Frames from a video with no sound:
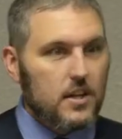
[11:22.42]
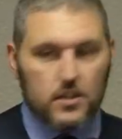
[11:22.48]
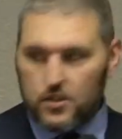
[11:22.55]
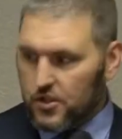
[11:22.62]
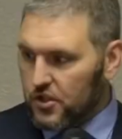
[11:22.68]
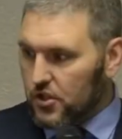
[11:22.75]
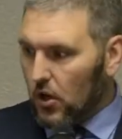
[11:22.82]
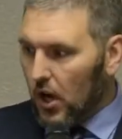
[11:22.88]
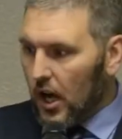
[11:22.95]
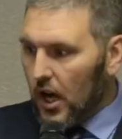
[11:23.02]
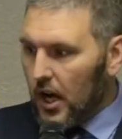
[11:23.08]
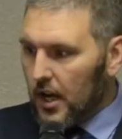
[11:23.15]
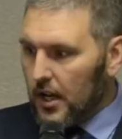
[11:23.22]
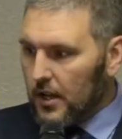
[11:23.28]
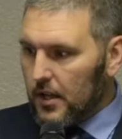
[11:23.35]
so
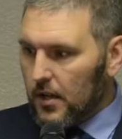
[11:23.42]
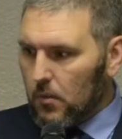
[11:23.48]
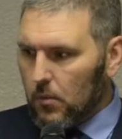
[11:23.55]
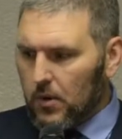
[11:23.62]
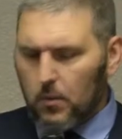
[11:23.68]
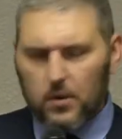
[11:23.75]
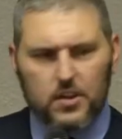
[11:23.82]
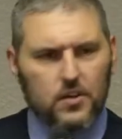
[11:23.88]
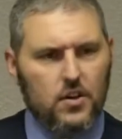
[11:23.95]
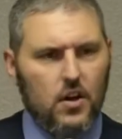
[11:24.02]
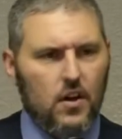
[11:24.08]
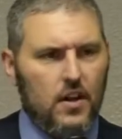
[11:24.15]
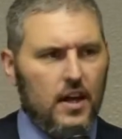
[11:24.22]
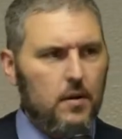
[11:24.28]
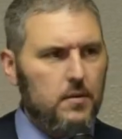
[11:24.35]
uh, what what do you
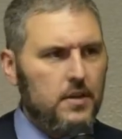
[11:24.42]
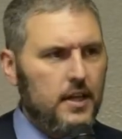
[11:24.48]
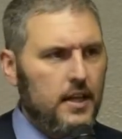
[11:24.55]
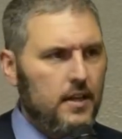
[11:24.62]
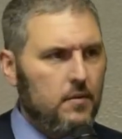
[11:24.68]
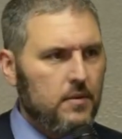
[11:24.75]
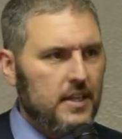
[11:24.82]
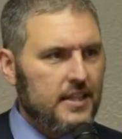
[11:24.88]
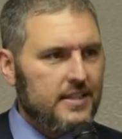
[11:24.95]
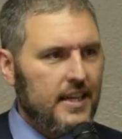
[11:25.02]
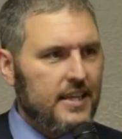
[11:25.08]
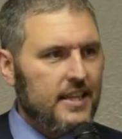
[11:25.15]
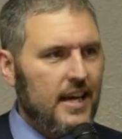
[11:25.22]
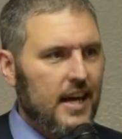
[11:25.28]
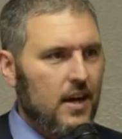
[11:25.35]
call that when they when they take
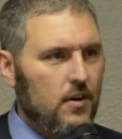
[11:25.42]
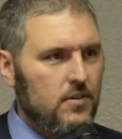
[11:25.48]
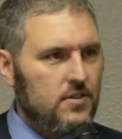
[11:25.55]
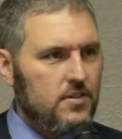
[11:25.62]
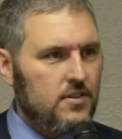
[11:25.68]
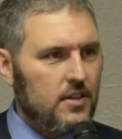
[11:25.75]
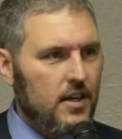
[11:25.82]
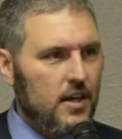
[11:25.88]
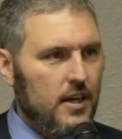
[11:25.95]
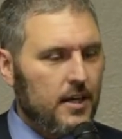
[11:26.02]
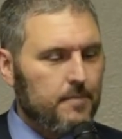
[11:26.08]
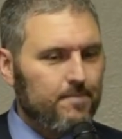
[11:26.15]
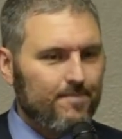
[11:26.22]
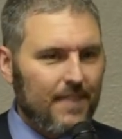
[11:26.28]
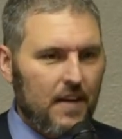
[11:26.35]
the house?
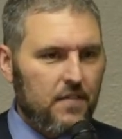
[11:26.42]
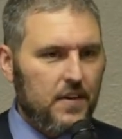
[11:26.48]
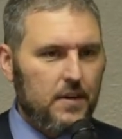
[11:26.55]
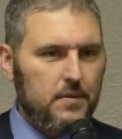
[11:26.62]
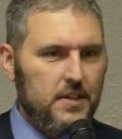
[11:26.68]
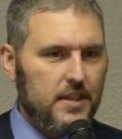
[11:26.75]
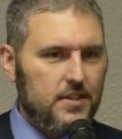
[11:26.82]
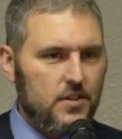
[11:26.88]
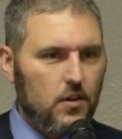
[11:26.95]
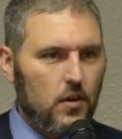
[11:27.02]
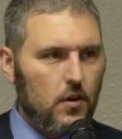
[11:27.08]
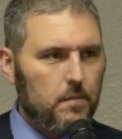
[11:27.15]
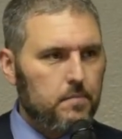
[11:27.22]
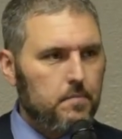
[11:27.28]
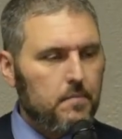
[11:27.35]
Um, I forget what that's
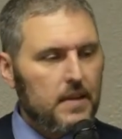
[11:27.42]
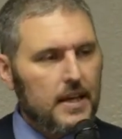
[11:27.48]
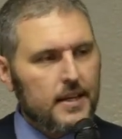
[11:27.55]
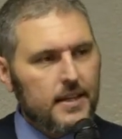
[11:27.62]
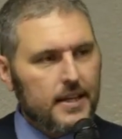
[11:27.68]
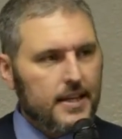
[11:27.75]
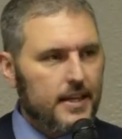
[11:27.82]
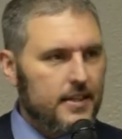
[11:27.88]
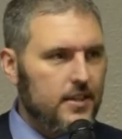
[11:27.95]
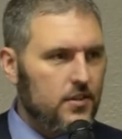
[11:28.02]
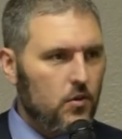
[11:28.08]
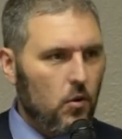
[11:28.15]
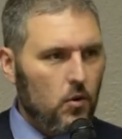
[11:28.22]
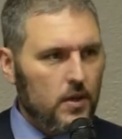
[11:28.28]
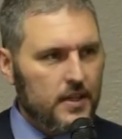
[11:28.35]
called. They kick the
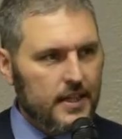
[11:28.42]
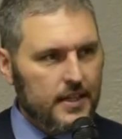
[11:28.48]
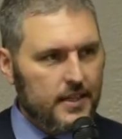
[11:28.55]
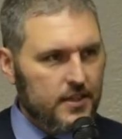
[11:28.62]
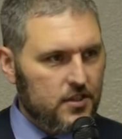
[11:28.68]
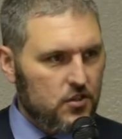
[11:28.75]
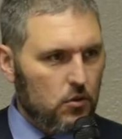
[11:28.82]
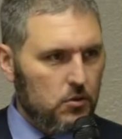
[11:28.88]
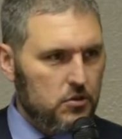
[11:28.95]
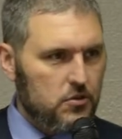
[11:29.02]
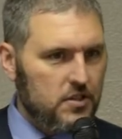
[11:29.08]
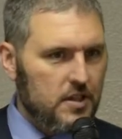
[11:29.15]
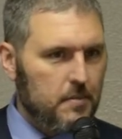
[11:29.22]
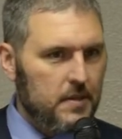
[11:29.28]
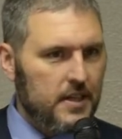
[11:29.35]
door in. They the soldiers
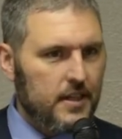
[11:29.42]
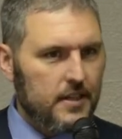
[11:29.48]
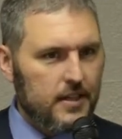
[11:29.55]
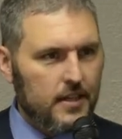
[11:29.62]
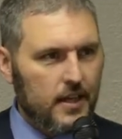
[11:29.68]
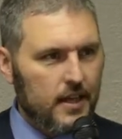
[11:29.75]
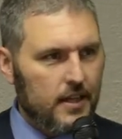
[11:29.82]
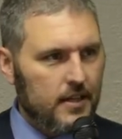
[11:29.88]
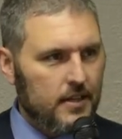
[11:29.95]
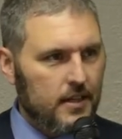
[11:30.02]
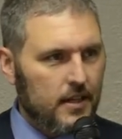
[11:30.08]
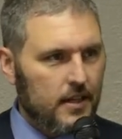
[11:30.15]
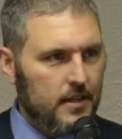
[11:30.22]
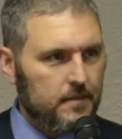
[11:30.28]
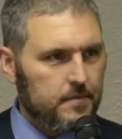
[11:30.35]
come in and and
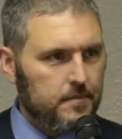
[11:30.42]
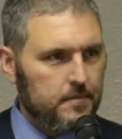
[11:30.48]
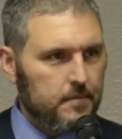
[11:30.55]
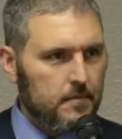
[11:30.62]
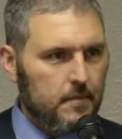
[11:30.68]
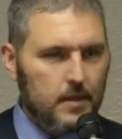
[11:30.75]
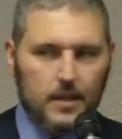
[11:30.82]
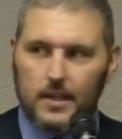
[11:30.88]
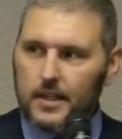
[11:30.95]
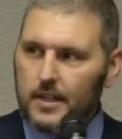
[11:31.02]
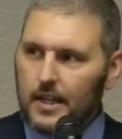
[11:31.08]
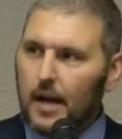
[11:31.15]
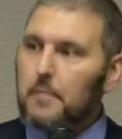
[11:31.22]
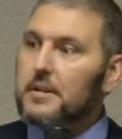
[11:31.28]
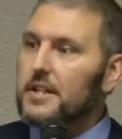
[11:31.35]
uh,
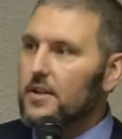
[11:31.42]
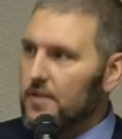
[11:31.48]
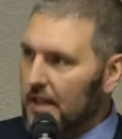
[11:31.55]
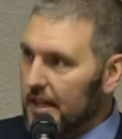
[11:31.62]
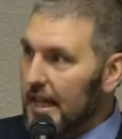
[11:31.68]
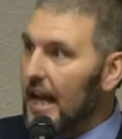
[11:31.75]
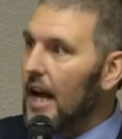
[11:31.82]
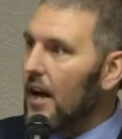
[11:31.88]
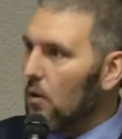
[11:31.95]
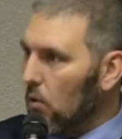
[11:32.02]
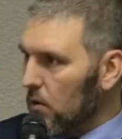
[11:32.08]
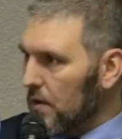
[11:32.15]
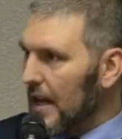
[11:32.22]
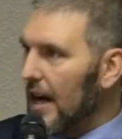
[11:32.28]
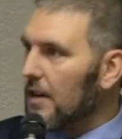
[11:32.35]
commandeer that. Yeah, quarter
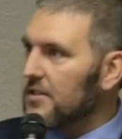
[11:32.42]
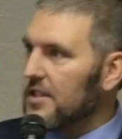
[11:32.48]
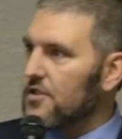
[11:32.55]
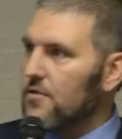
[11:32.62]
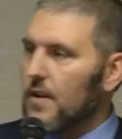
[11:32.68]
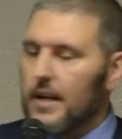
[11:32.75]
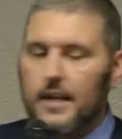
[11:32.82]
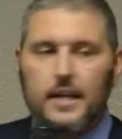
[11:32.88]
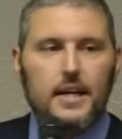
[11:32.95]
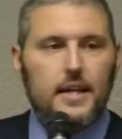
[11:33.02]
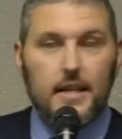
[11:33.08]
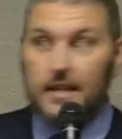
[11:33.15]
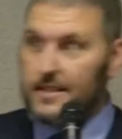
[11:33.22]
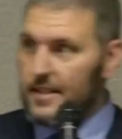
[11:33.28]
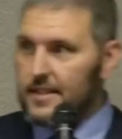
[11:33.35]
of the house. That's right.
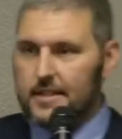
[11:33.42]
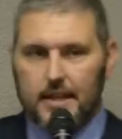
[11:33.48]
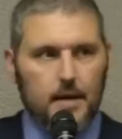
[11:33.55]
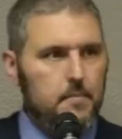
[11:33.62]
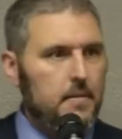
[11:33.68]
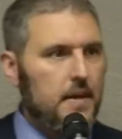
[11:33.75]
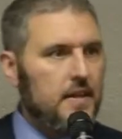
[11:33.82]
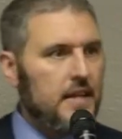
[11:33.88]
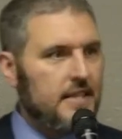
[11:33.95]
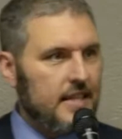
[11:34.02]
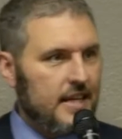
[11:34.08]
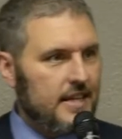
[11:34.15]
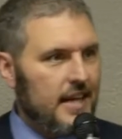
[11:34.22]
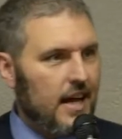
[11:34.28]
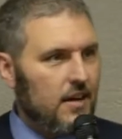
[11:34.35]
That's it. Yep. And they
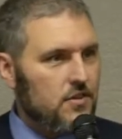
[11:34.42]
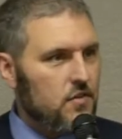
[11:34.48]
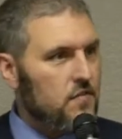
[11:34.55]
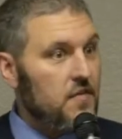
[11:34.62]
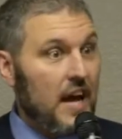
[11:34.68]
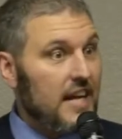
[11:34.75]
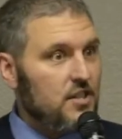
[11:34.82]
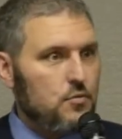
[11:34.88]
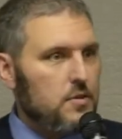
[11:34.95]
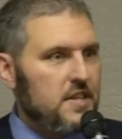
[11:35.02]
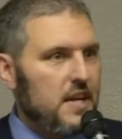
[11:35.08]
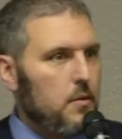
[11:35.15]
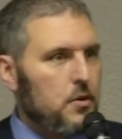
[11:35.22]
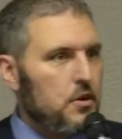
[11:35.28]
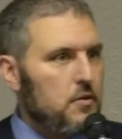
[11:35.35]
take the house. That's what they
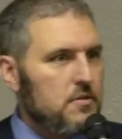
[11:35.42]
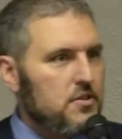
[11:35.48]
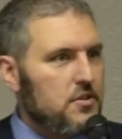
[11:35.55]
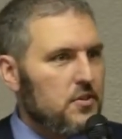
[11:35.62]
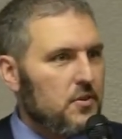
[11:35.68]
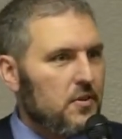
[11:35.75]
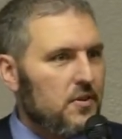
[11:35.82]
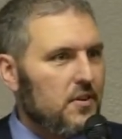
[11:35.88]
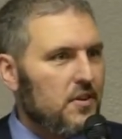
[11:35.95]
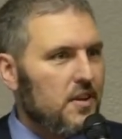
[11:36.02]
were used to.